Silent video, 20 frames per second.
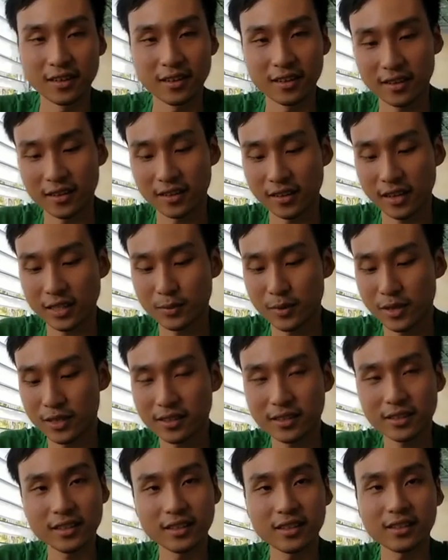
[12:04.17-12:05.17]
And that's
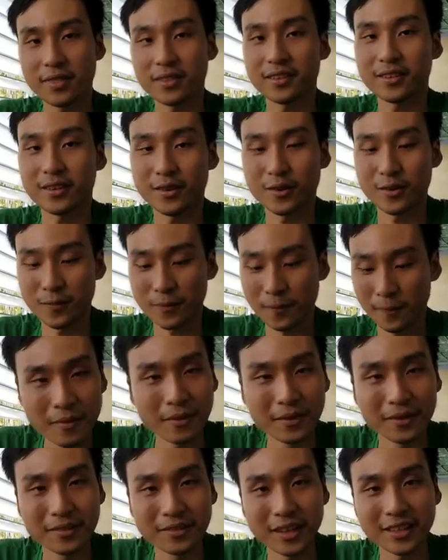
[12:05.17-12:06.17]
basically it. So
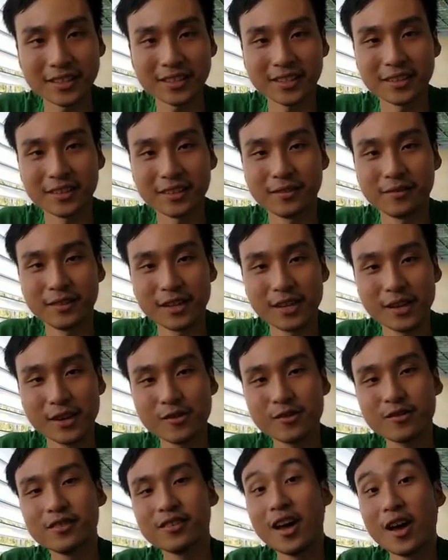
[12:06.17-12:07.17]
that's the end of the
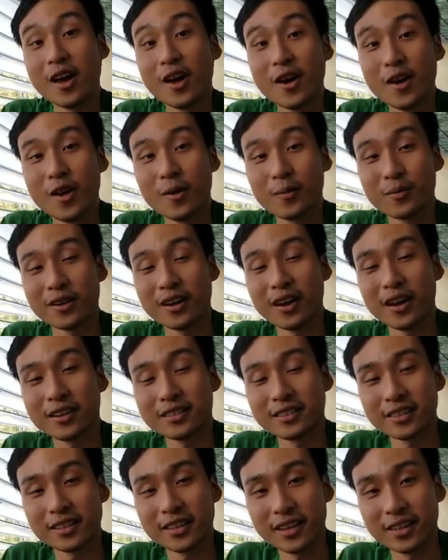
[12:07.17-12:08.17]
video. Hope you
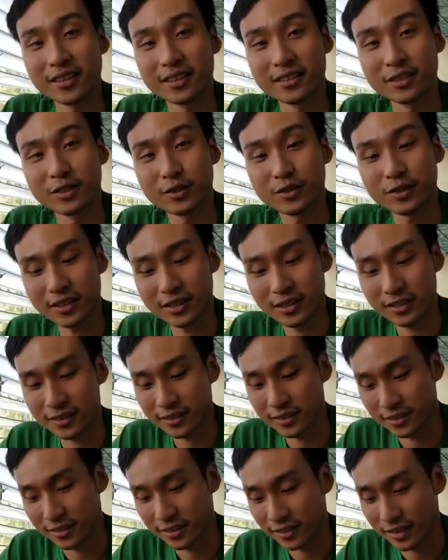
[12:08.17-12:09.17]
guys enjoyed it
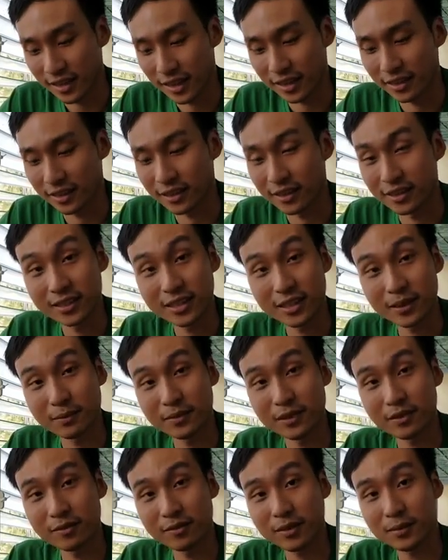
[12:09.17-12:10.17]
and learned
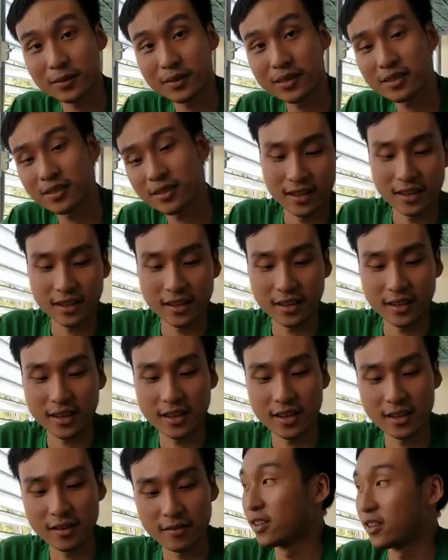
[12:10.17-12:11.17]
something from it.
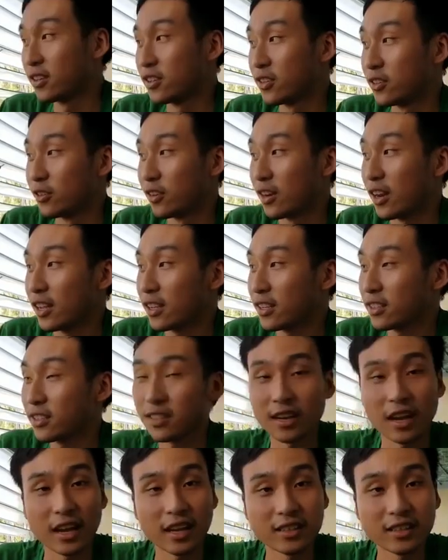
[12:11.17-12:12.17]
If you like it.
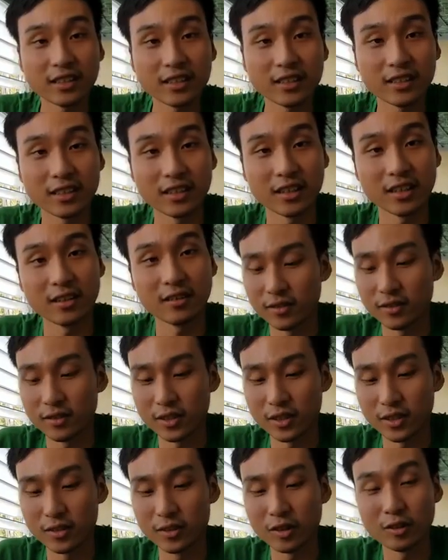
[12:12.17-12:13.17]
If
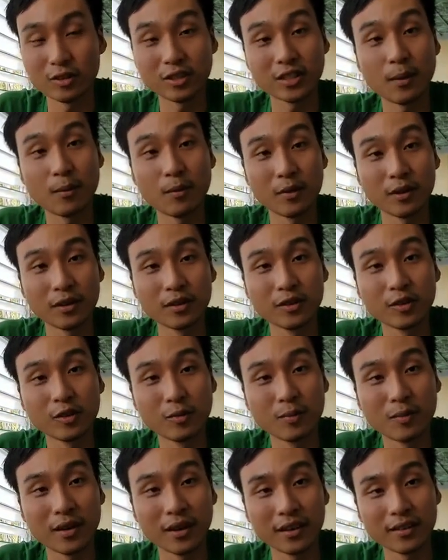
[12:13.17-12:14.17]
you know someone who
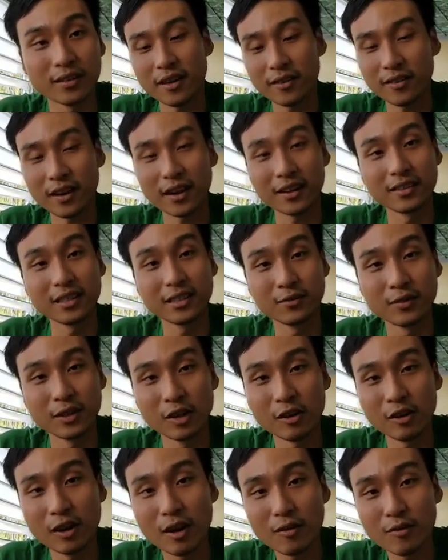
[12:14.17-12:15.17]
might find this
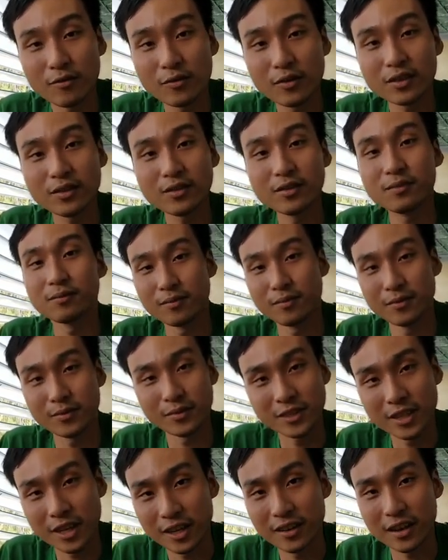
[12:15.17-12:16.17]
video helpful,
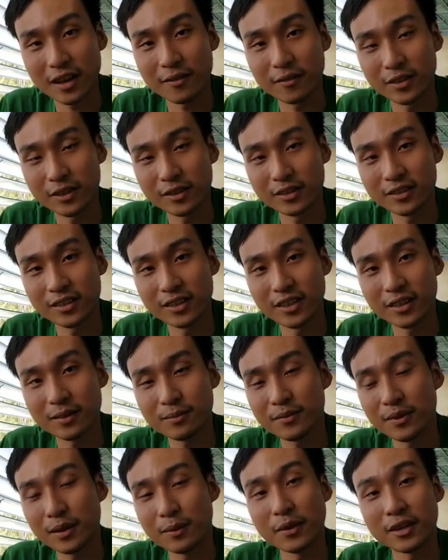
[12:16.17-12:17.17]
share that video to them,
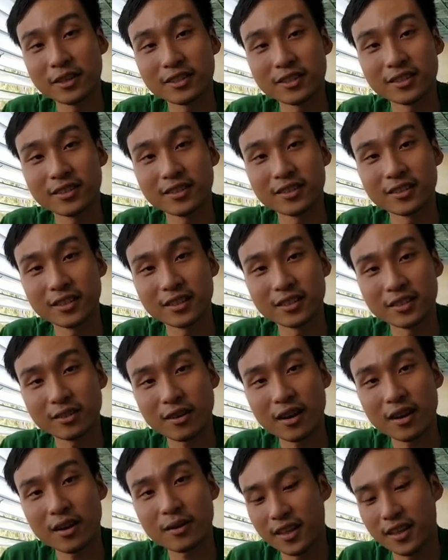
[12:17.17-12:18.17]
and make sure to
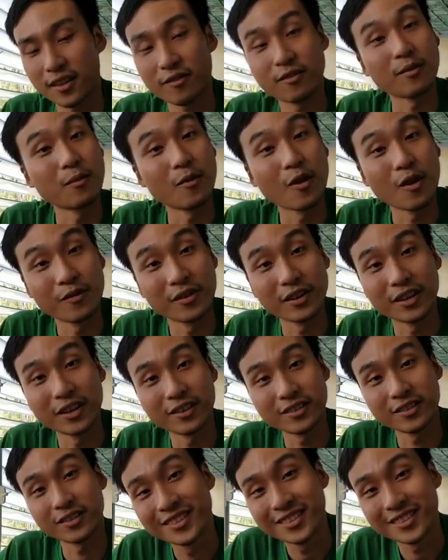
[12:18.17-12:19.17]
subscribe for more
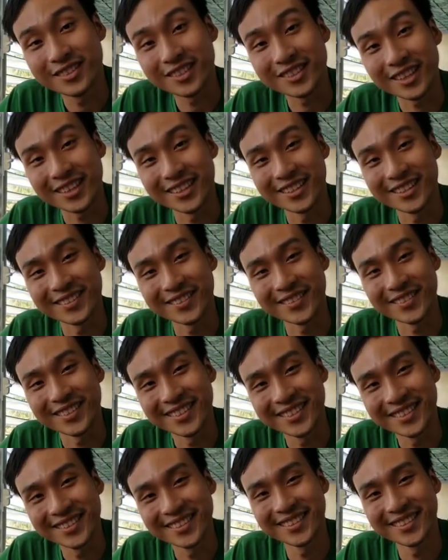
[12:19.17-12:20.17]
videos just like this one.